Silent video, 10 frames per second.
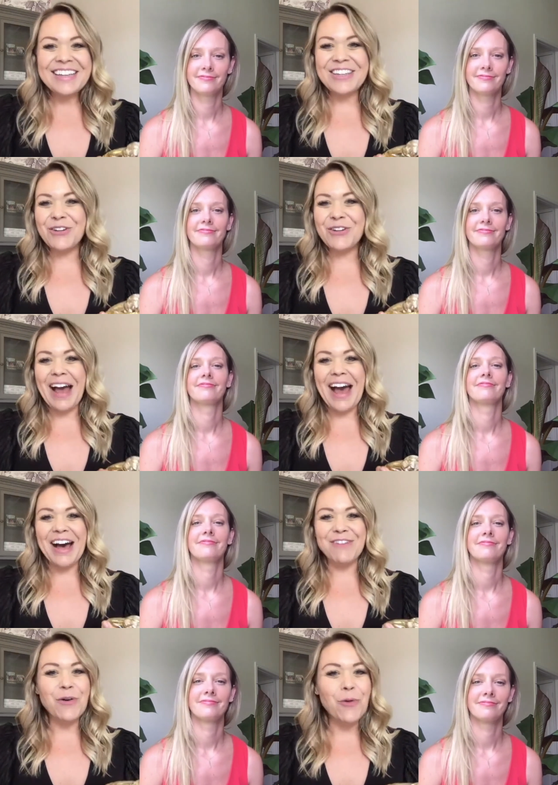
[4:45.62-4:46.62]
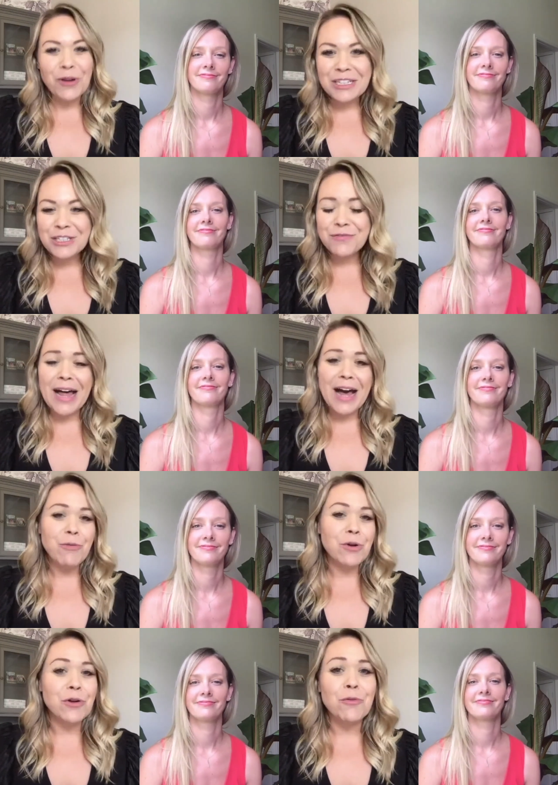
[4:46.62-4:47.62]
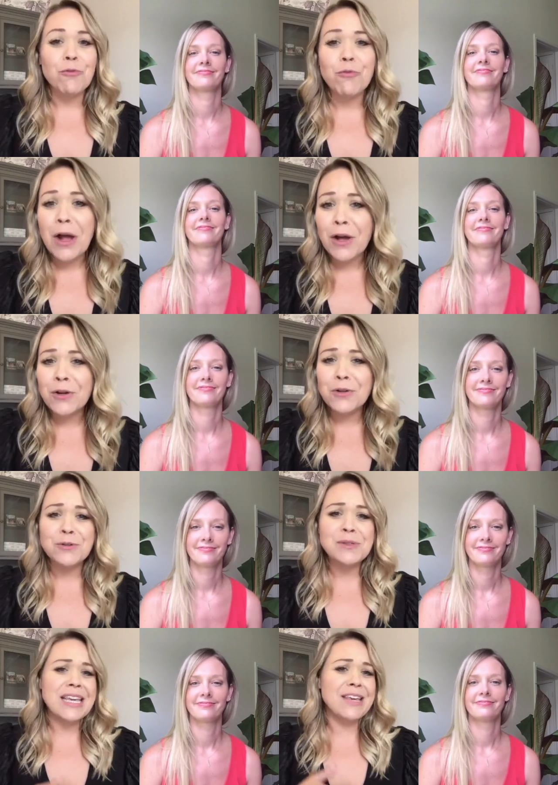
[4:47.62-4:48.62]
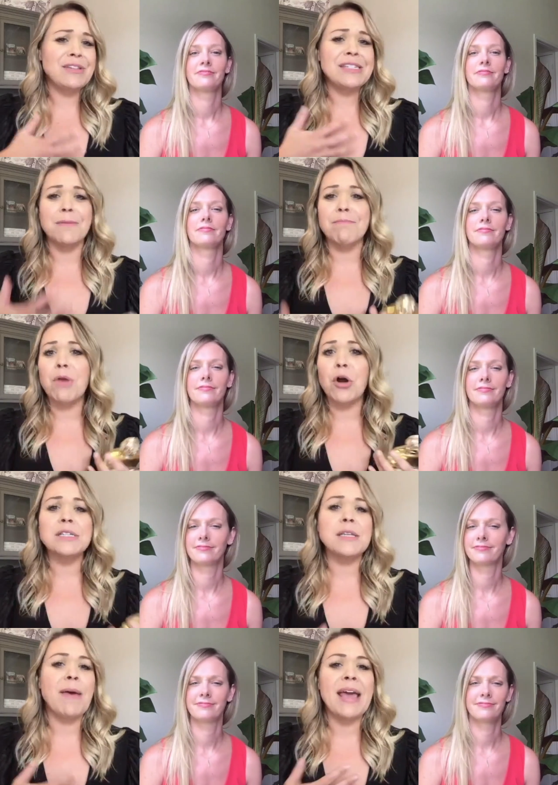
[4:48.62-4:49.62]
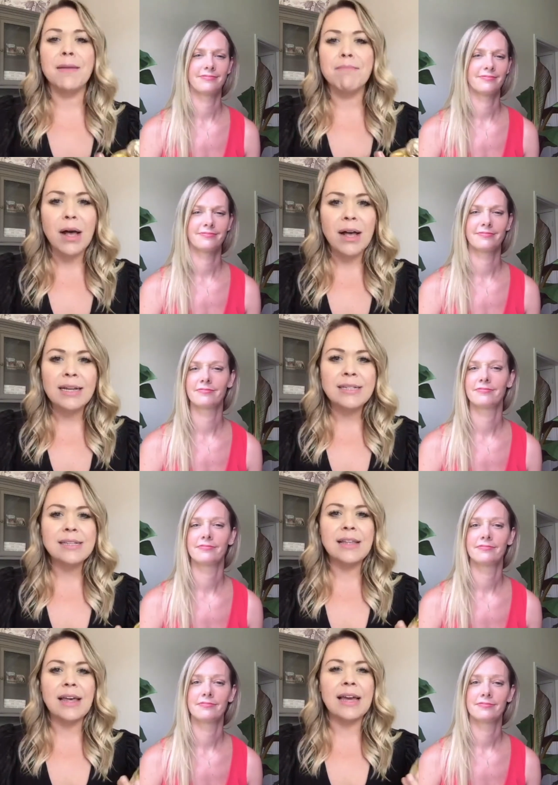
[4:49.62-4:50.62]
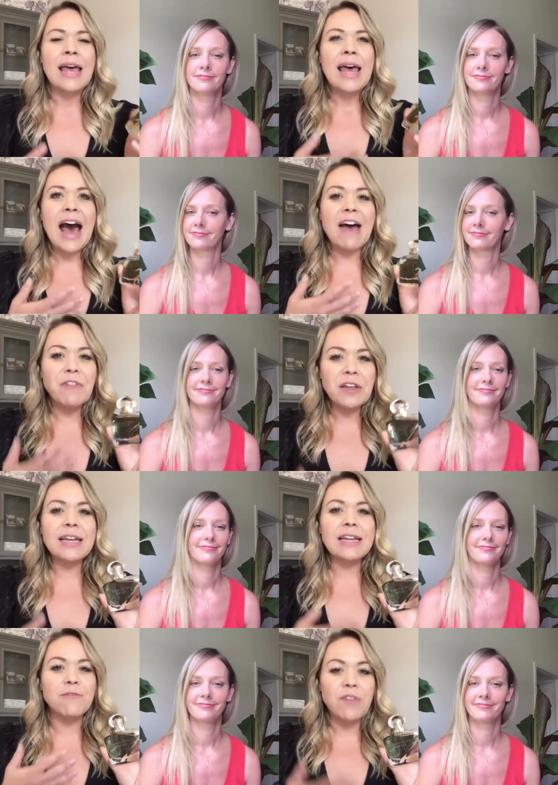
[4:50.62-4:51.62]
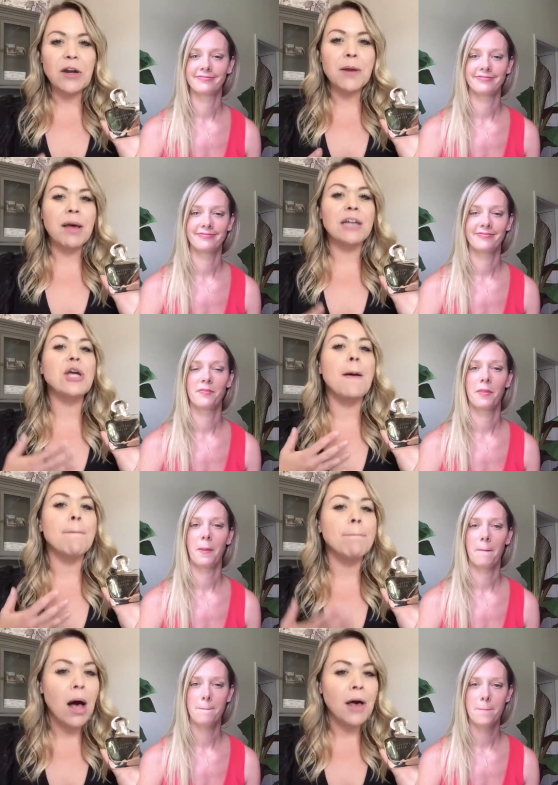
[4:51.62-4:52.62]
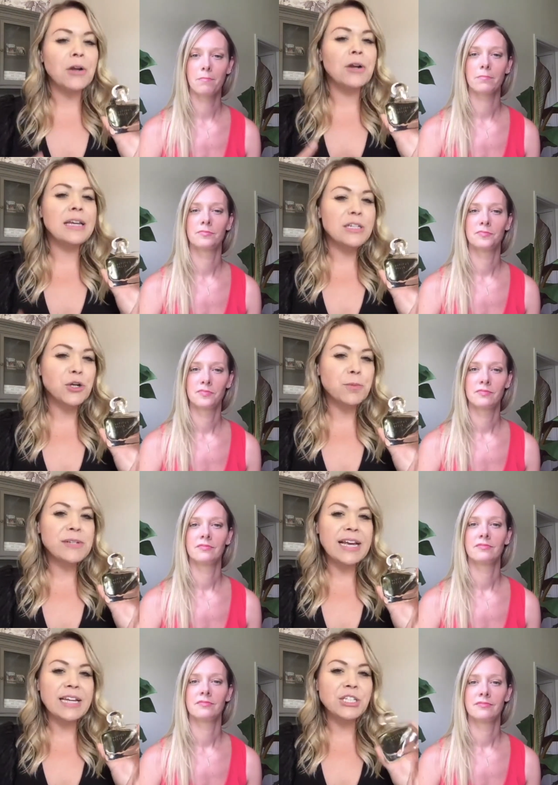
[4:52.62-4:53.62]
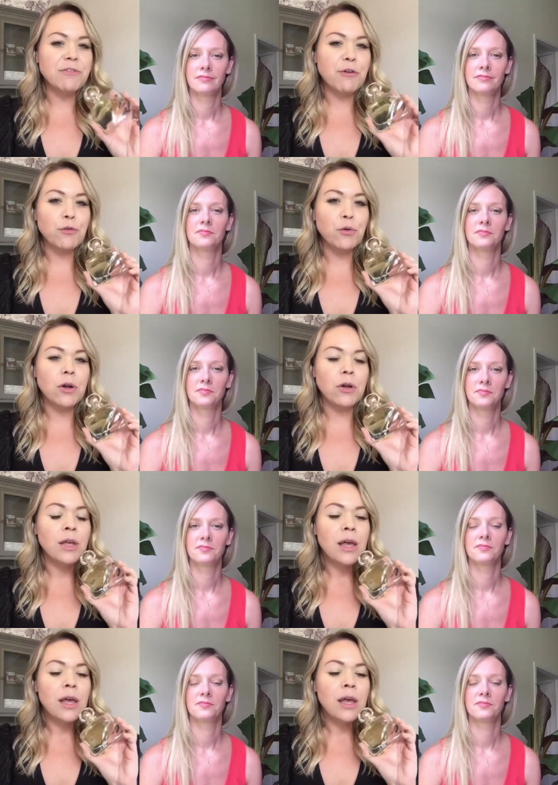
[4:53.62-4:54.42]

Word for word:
Speaker 1: you have orange flower, rose, even some marzipan musk. Like, I feel like it's very much a modern interpretation of a floral,